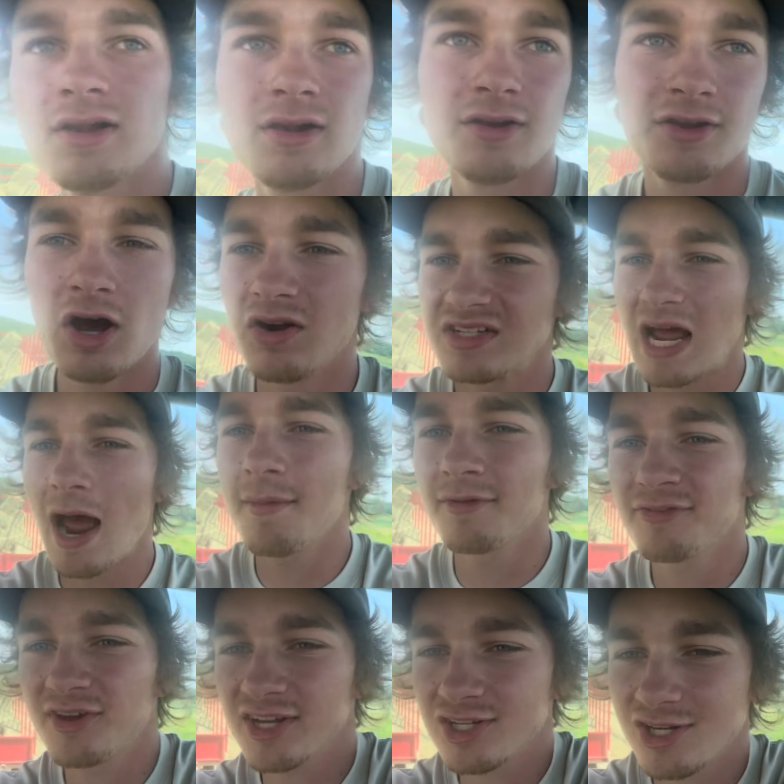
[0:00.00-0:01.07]
No time to
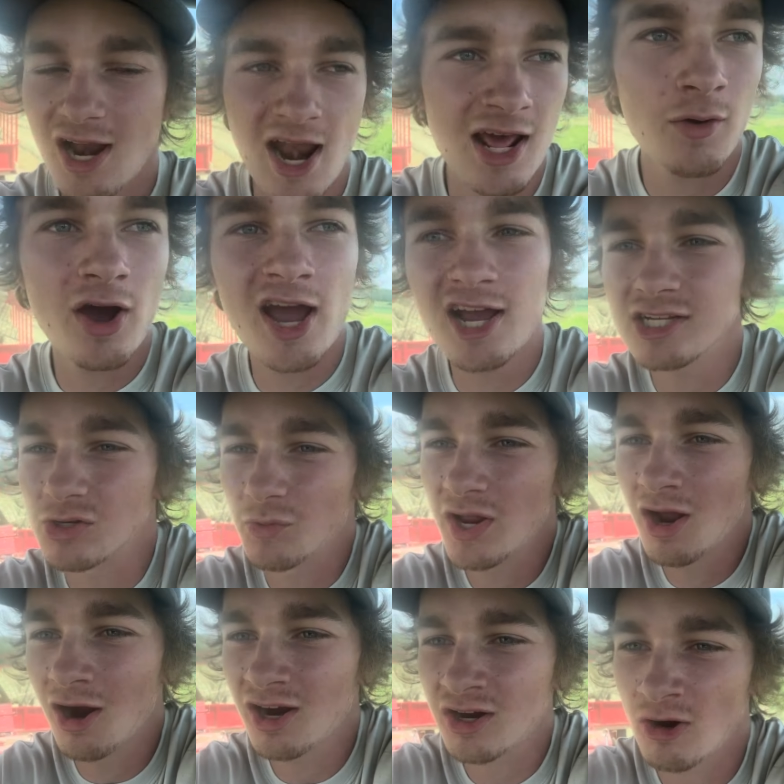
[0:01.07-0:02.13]
fix it anyways. We
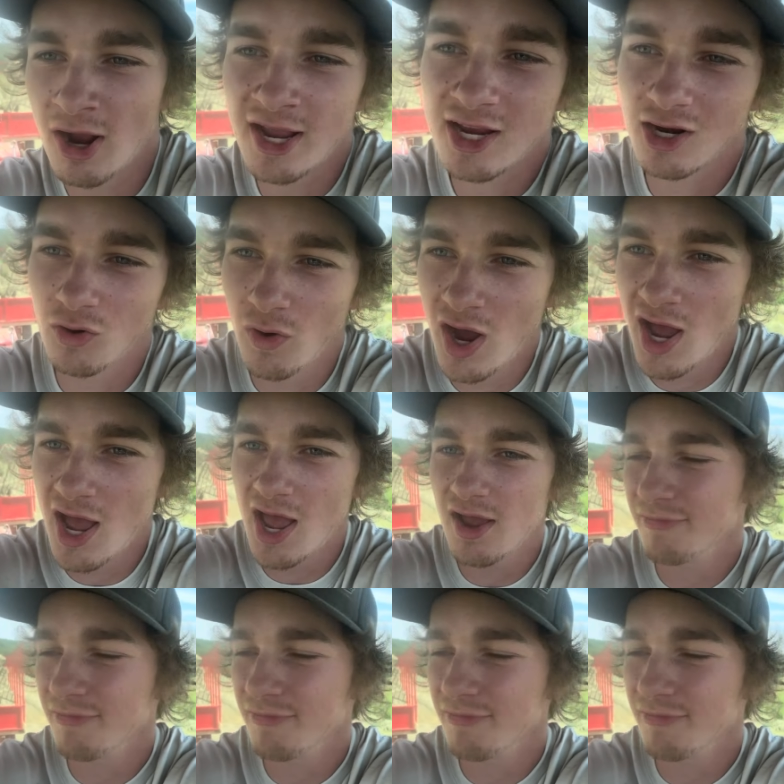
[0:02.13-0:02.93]
are cranking away,